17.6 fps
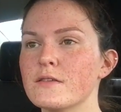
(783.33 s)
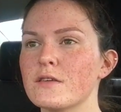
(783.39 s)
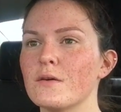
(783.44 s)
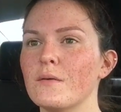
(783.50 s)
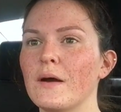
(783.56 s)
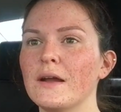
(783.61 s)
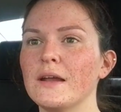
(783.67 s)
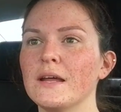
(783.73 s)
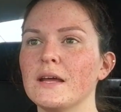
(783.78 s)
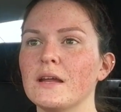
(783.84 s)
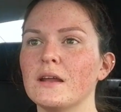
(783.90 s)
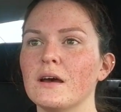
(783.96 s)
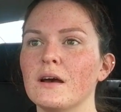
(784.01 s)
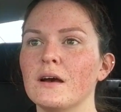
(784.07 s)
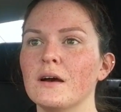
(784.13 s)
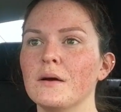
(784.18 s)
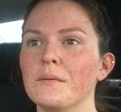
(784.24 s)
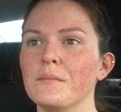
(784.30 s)
So I did
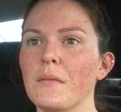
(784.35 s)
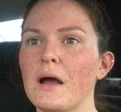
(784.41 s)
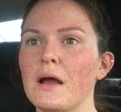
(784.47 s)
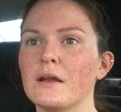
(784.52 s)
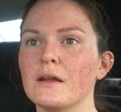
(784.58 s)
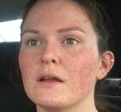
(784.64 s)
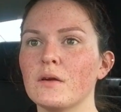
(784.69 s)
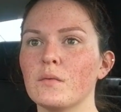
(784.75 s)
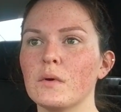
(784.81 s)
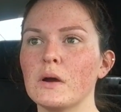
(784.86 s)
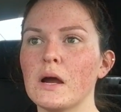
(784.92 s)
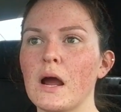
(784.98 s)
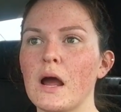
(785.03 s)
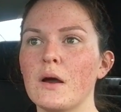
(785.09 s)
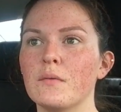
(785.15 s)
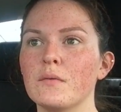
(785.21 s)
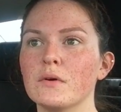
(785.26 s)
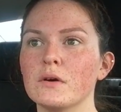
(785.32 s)
it where
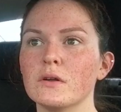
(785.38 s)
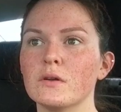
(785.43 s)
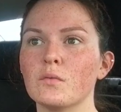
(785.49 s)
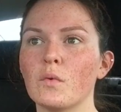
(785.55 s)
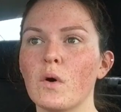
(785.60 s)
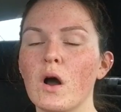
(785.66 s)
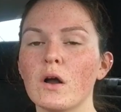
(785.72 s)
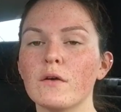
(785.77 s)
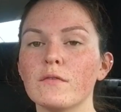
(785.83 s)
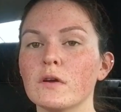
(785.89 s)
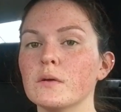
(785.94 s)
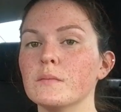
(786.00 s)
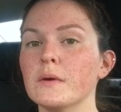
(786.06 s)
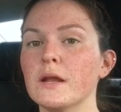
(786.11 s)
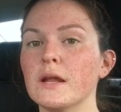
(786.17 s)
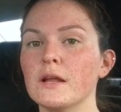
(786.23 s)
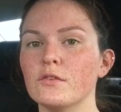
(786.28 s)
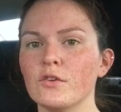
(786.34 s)
I would walk for a
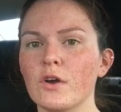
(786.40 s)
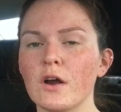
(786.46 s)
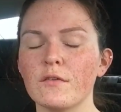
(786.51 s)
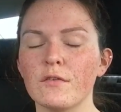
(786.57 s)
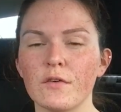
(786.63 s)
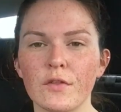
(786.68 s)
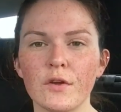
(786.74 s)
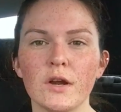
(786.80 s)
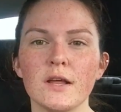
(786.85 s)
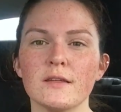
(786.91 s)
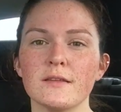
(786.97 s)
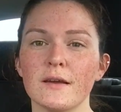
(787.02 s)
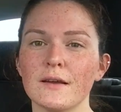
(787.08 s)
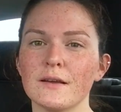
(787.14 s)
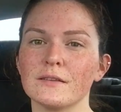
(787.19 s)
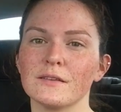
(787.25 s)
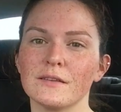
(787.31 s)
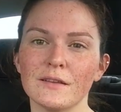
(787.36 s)
minute, jog for 30
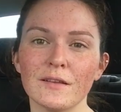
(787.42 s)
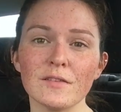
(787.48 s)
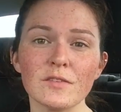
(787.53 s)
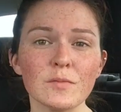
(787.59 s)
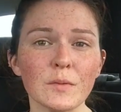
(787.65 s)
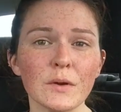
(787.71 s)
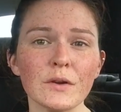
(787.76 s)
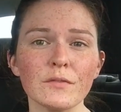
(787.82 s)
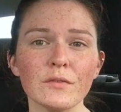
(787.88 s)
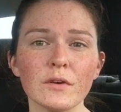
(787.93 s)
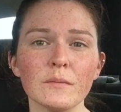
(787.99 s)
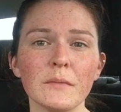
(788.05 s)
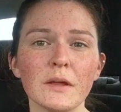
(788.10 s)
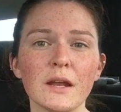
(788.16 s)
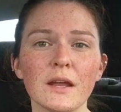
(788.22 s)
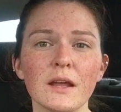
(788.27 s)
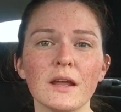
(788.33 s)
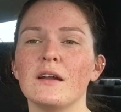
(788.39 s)
seconds, and then sprint for a
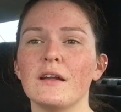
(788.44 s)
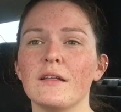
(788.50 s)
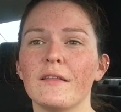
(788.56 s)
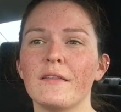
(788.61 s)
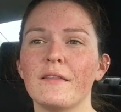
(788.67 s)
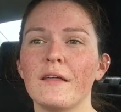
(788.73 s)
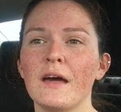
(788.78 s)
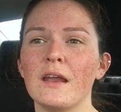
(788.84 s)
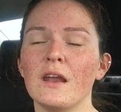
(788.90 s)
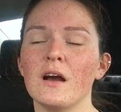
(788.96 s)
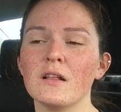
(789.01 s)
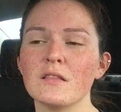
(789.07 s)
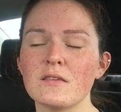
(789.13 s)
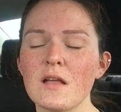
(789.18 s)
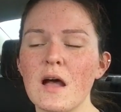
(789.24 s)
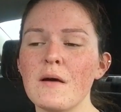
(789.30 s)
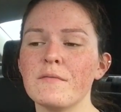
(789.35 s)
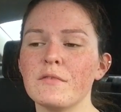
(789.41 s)
minute. And I did that
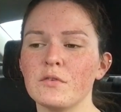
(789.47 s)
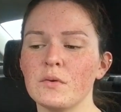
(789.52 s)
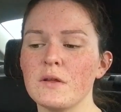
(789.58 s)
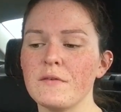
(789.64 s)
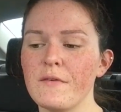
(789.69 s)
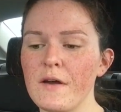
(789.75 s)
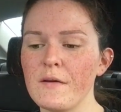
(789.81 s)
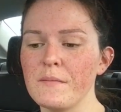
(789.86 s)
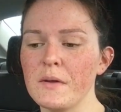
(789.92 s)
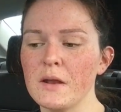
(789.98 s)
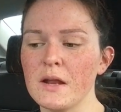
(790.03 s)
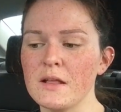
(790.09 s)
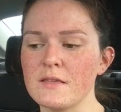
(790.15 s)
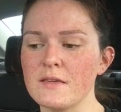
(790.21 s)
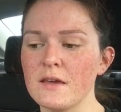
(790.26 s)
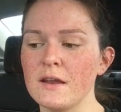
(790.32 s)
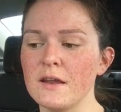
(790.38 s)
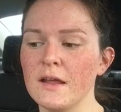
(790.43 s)
nonstop for 25
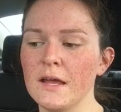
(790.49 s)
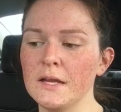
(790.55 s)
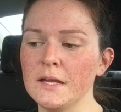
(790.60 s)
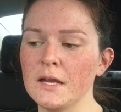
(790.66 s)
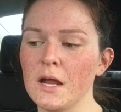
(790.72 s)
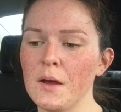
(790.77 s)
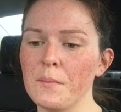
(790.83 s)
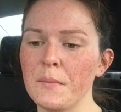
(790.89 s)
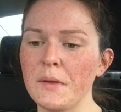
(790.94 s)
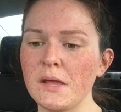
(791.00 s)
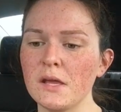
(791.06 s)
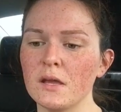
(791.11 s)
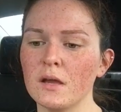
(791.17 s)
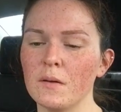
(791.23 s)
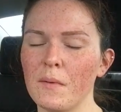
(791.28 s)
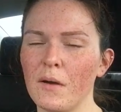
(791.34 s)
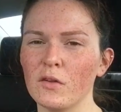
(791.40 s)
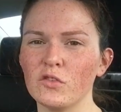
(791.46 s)
minutes, and it ended up
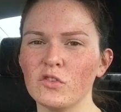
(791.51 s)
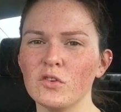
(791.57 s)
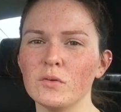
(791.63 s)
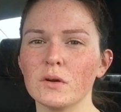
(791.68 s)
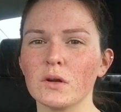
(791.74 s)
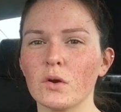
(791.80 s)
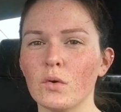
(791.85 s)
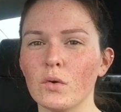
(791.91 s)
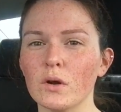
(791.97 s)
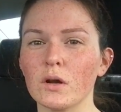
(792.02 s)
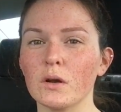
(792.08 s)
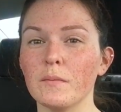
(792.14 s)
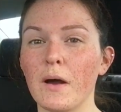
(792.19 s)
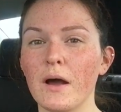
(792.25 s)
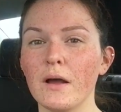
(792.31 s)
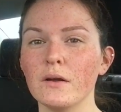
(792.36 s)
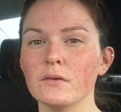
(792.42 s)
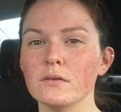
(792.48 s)
being about 2.25
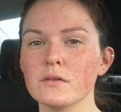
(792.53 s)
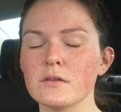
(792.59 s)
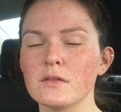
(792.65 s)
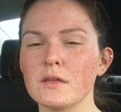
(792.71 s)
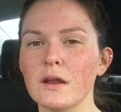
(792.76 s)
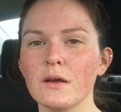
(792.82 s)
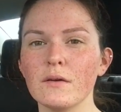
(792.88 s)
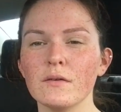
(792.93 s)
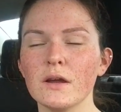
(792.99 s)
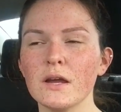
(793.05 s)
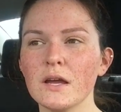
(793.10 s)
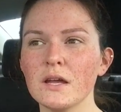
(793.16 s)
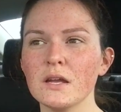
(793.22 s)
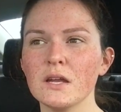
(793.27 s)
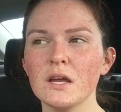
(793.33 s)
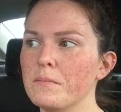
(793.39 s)
miles that I ran.